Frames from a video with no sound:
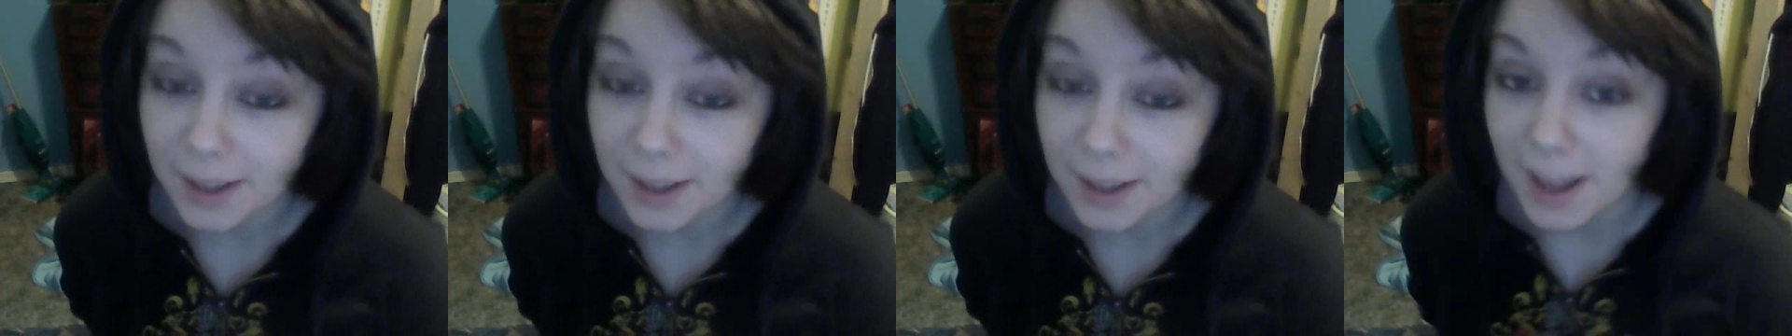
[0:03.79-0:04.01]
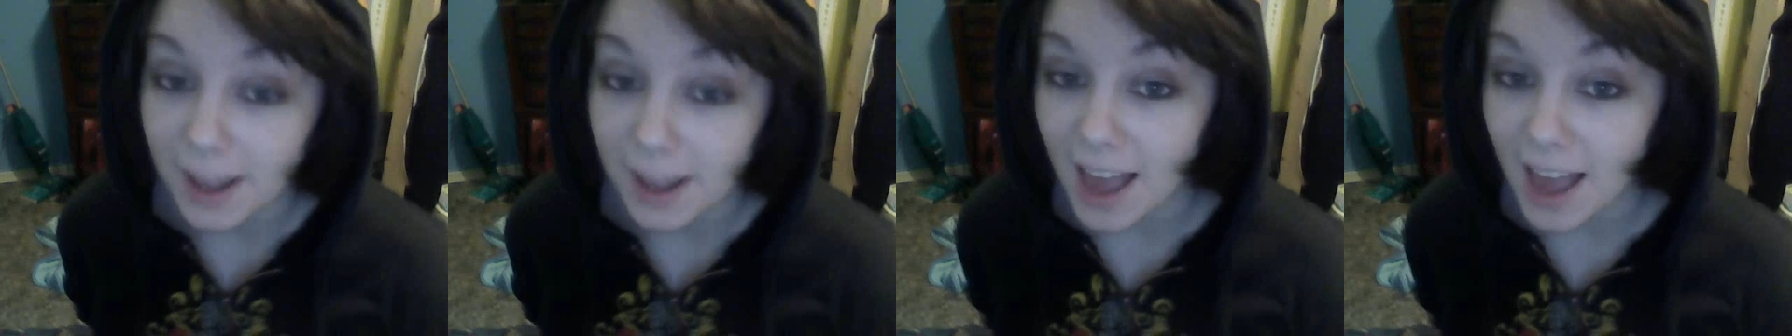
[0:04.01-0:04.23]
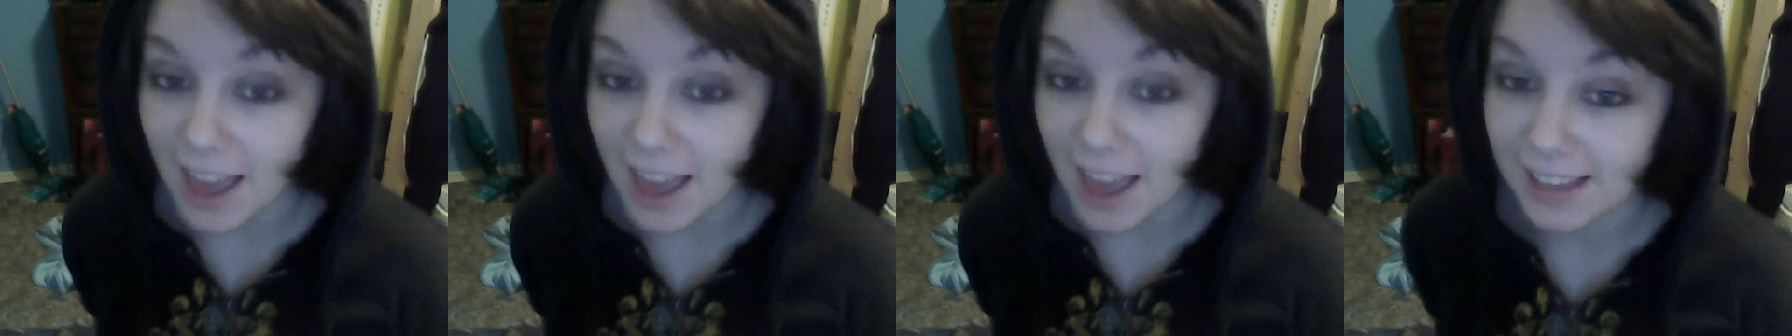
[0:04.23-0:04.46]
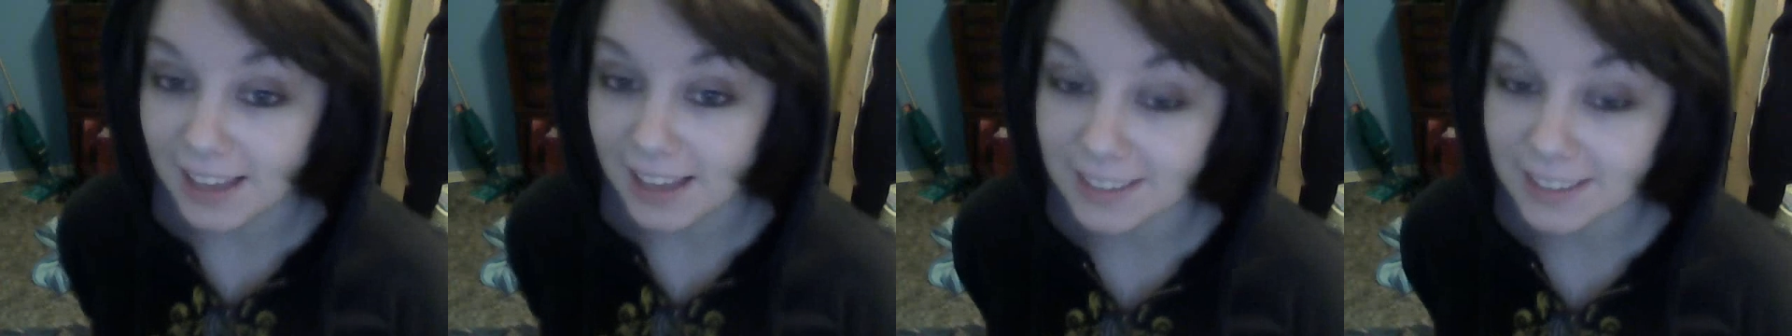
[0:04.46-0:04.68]

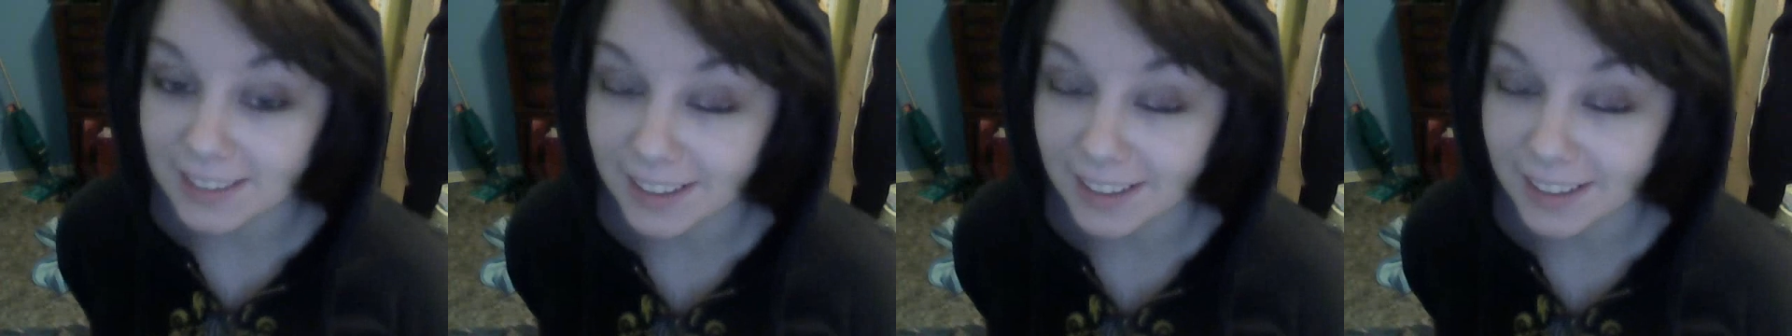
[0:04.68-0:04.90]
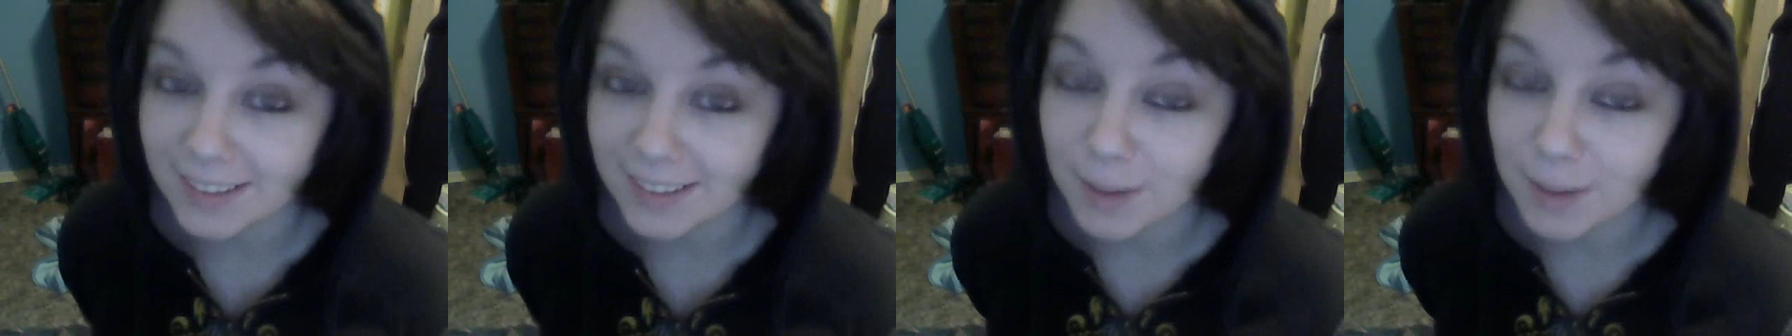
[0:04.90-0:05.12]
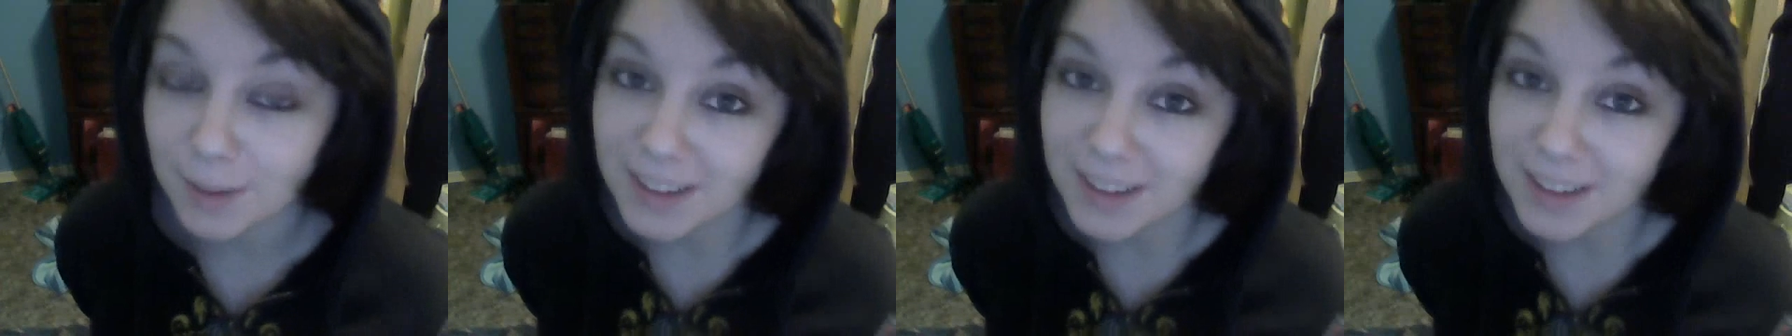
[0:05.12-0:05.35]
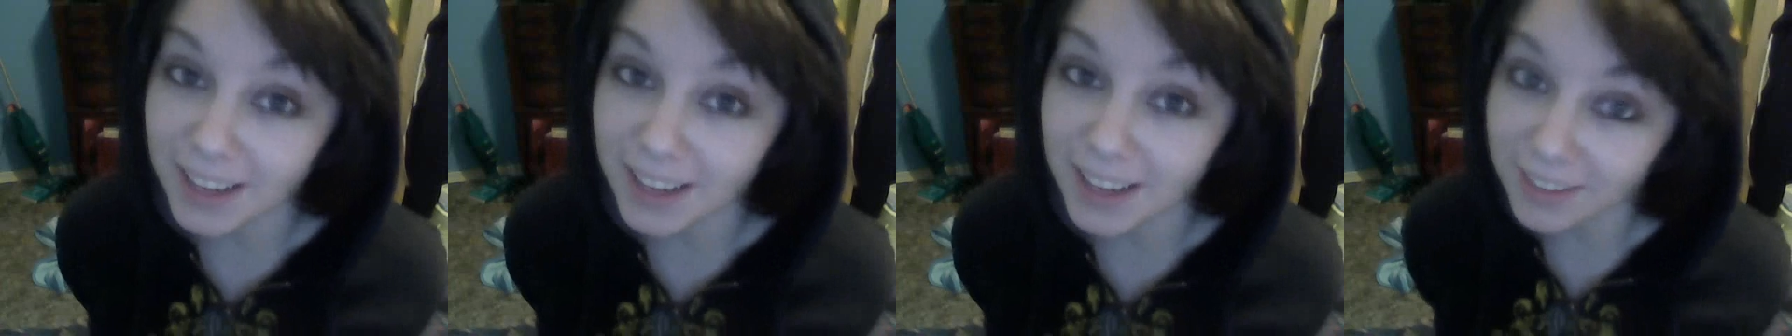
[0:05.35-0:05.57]
and this is my second
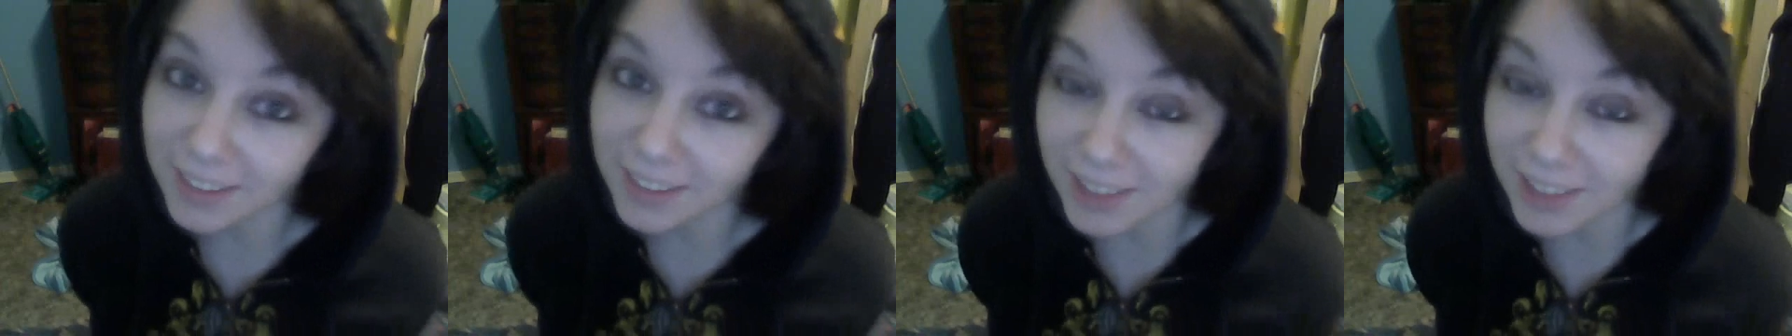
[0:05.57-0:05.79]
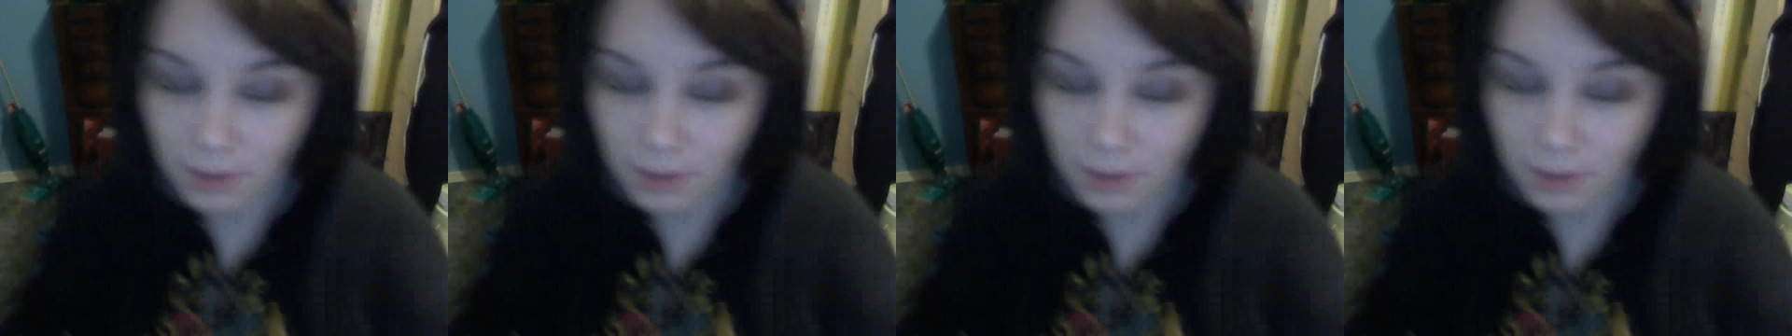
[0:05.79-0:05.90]
video.